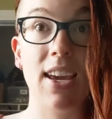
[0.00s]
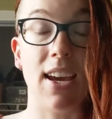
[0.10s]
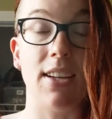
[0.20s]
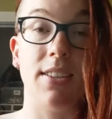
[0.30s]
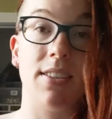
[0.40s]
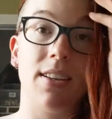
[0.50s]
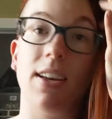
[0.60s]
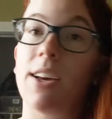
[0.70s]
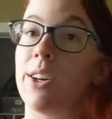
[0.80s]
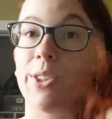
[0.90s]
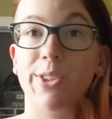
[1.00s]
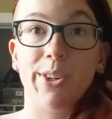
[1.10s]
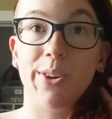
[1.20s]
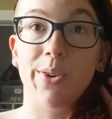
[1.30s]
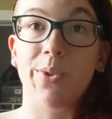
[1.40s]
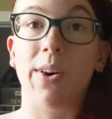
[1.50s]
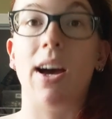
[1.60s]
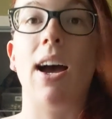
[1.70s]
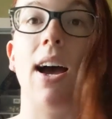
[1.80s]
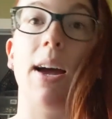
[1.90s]
Hey guys, so
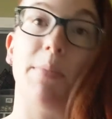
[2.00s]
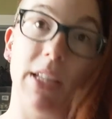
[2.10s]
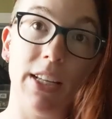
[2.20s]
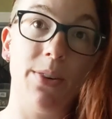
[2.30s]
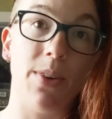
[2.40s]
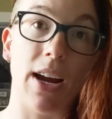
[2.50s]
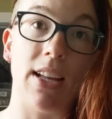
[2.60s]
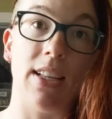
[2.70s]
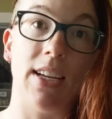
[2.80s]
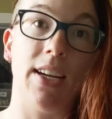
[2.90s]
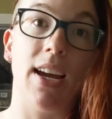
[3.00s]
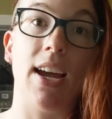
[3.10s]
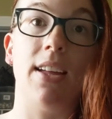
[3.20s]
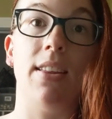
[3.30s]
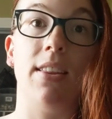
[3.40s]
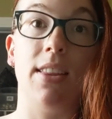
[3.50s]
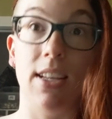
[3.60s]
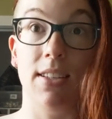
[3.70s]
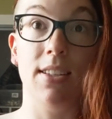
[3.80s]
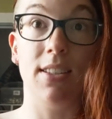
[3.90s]
I'm Lily O'Riley and
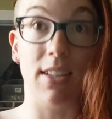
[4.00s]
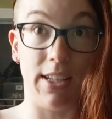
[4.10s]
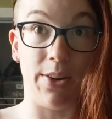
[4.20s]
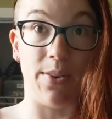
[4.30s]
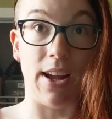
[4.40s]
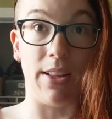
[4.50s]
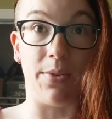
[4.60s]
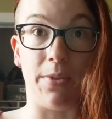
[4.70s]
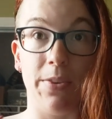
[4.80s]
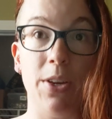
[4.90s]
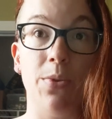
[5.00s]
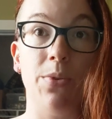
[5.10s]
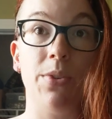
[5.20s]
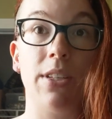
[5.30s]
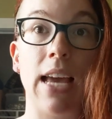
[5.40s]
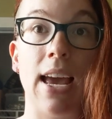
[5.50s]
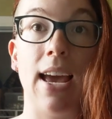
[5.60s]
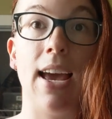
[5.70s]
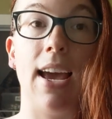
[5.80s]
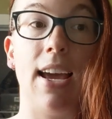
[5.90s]
this is Lily O'Riley Reviews
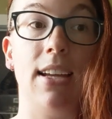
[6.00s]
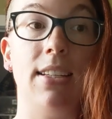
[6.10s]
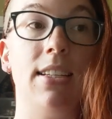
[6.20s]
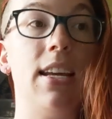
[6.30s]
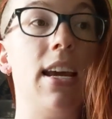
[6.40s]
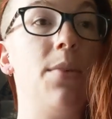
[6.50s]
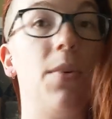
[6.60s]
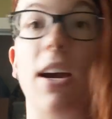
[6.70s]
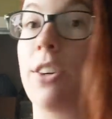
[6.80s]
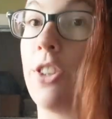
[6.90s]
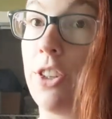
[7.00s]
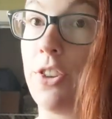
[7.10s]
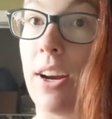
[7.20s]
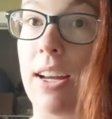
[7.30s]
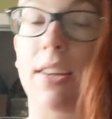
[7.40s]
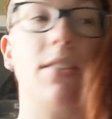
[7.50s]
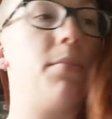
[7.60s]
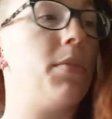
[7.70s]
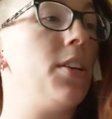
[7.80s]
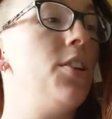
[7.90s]
and today we're actually trying out
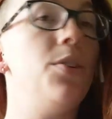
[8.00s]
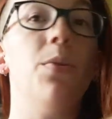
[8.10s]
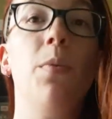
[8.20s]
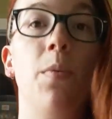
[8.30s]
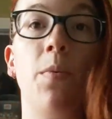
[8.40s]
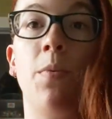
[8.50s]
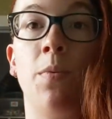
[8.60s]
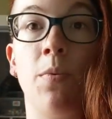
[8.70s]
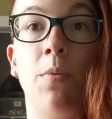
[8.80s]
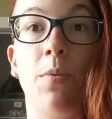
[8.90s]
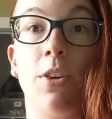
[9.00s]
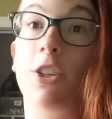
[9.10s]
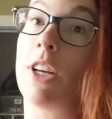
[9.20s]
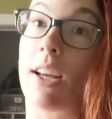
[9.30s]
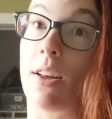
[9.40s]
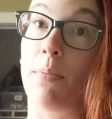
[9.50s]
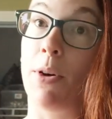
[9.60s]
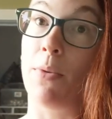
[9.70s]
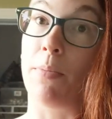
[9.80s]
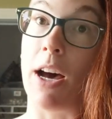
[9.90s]
something new. We're going to check out a
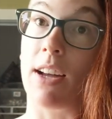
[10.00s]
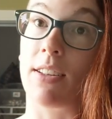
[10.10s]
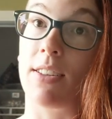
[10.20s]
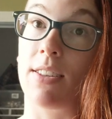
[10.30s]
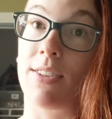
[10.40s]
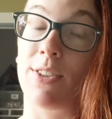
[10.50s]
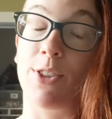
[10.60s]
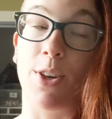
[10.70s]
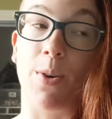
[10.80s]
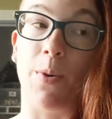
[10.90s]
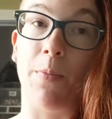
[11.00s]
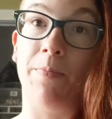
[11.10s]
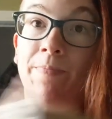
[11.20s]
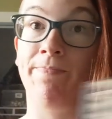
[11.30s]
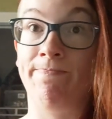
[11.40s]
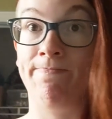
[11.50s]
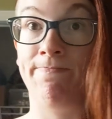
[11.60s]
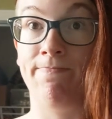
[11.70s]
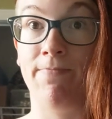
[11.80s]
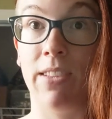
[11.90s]
bone box, so
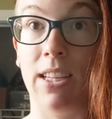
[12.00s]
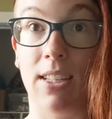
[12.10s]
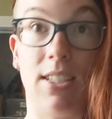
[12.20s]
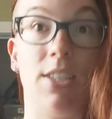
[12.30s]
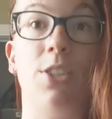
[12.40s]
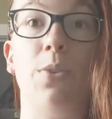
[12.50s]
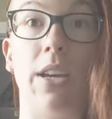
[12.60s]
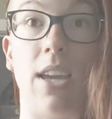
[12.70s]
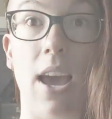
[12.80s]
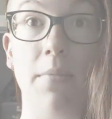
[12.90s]
let's get to it,